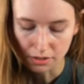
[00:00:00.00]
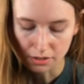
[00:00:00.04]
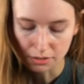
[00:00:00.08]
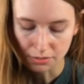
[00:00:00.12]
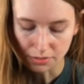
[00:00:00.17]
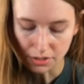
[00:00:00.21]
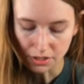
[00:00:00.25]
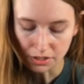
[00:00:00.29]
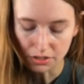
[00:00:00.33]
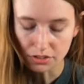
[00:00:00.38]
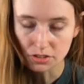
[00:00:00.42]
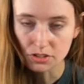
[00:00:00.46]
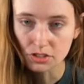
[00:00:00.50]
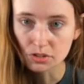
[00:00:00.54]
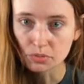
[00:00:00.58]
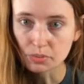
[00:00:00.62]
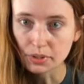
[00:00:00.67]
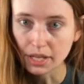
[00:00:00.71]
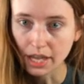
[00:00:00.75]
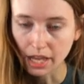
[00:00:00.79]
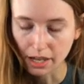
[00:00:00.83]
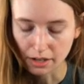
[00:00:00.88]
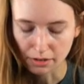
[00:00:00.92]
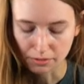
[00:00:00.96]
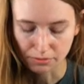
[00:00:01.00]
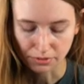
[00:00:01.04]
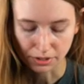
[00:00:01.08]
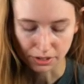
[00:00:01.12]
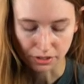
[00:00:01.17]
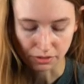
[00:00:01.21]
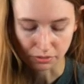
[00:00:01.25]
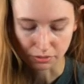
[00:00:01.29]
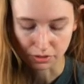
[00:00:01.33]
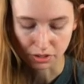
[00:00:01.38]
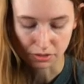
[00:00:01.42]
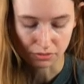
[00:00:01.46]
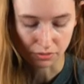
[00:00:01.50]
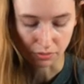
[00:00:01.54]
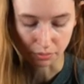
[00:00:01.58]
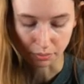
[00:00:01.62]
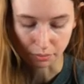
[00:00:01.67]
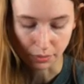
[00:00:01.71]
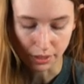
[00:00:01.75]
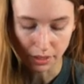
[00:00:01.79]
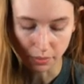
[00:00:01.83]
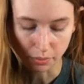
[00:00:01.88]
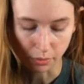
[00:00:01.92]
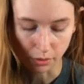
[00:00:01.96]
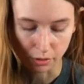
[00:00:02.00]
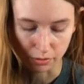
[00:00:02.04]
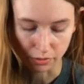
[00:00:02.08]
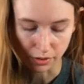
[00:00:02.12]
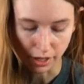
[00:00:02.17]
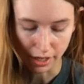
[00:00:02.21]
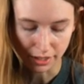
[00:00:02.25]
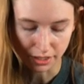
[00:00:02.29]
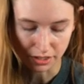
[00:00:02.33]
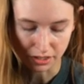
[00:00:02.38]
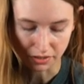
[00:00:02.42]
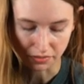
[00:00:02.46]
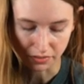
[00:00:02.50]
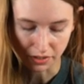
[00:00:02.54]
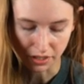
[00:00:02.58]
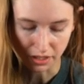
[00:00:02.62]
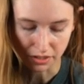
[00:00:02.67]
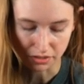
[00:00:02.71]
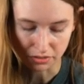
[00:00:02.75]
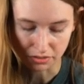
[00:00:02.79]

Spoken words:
feeders. We have like many more varieties of these.